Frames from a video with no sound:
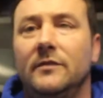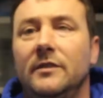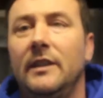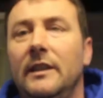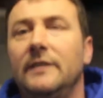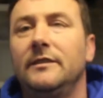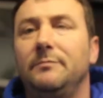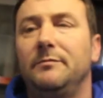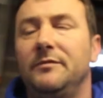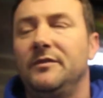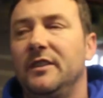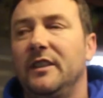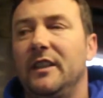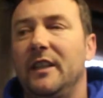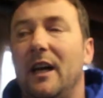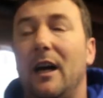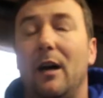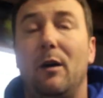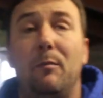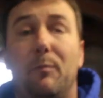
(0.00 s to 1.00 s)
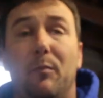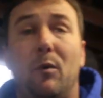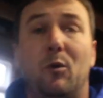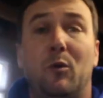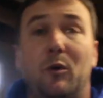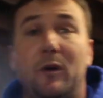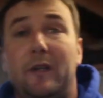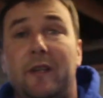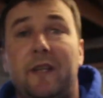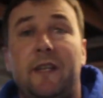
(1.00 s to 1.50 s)
So let's see how
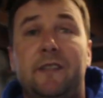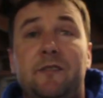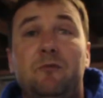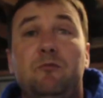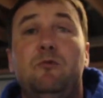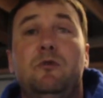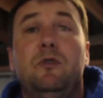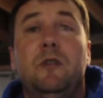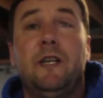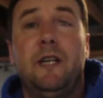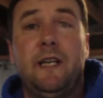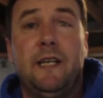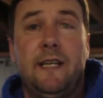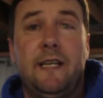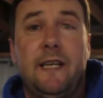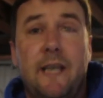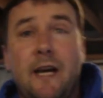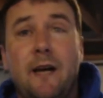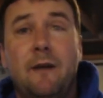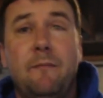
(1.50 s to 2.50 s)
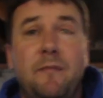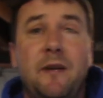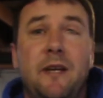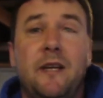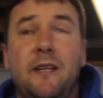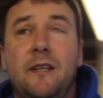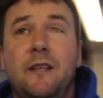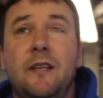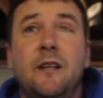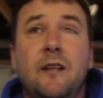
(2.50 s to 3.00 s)
boring this really can
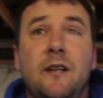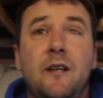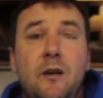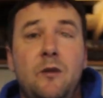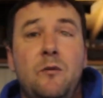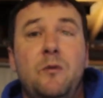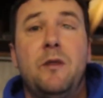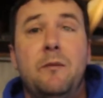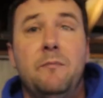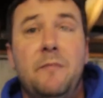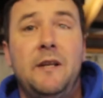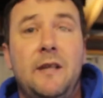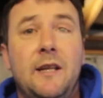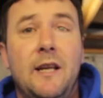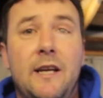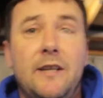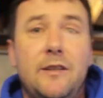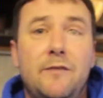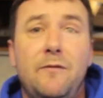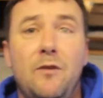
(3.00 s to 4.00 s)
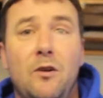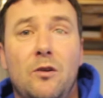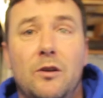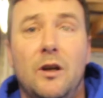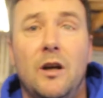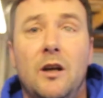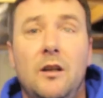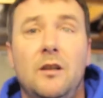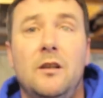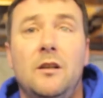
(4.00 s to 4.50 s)
be. The middle-aged
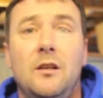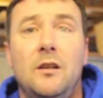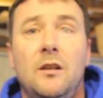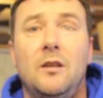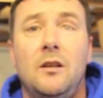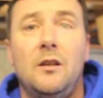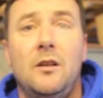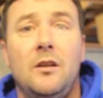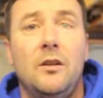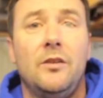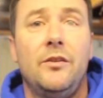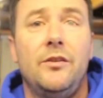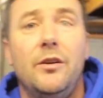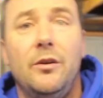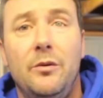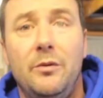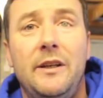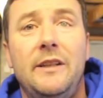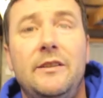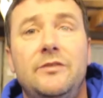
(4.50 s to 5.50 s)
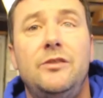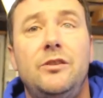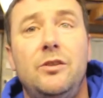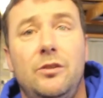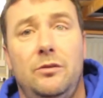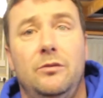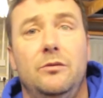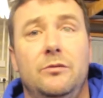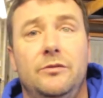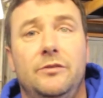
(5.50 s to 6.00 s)
vlogger doing his
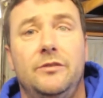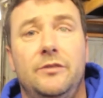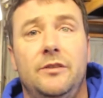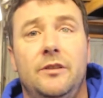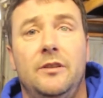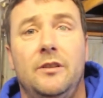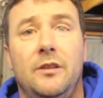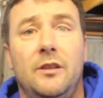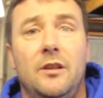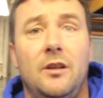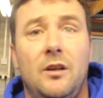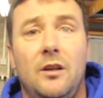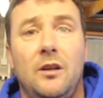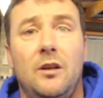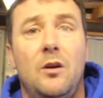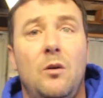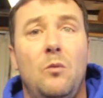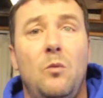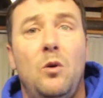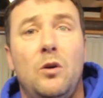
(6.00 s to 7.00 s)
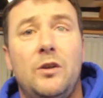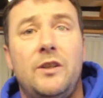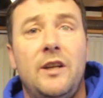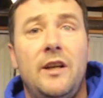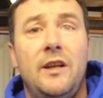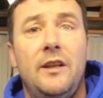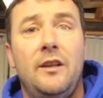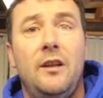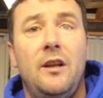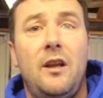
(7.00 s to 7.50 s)
chores,
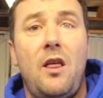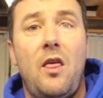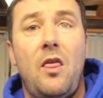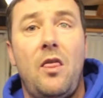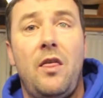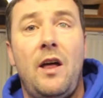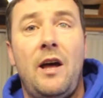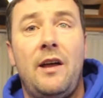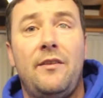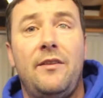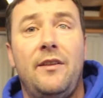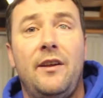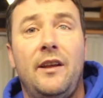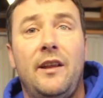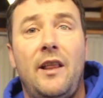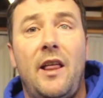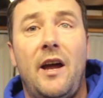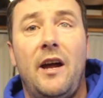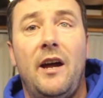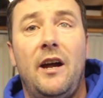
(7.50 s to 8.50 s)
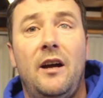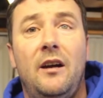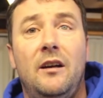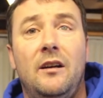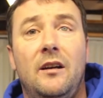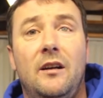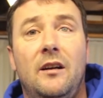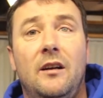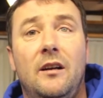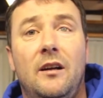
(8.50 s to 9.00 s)
washing that thing there.
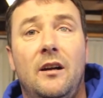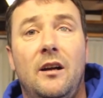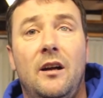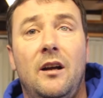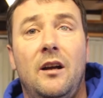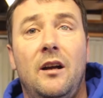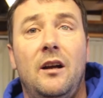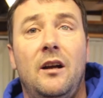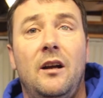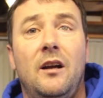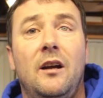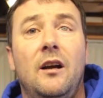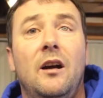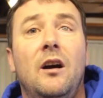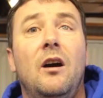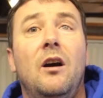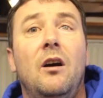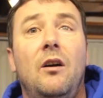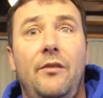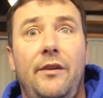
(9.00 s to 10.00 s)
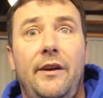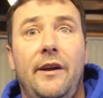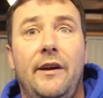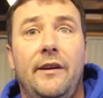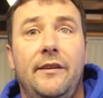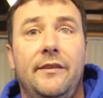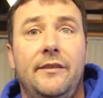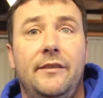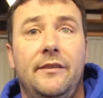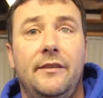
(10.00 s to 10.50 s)
Oh
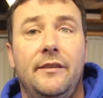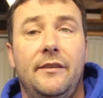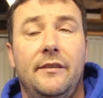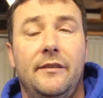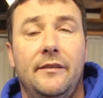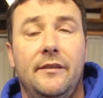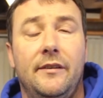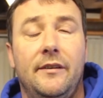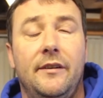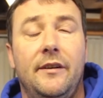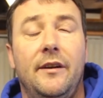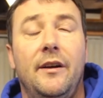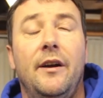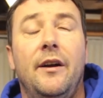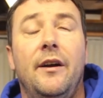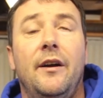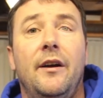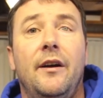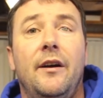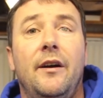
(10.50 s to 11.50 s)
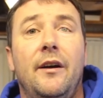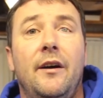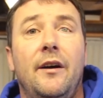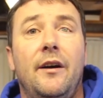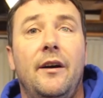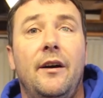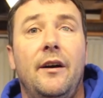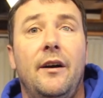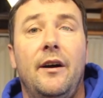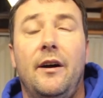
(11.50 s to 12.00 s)
yes,
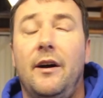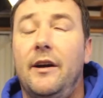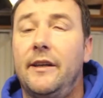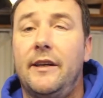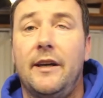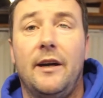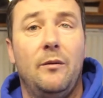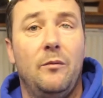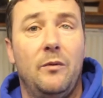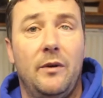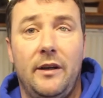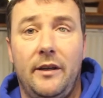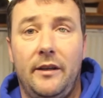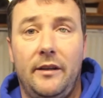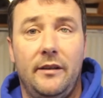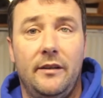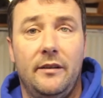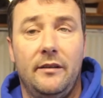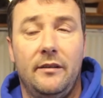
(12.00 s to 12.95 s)
I can't wait.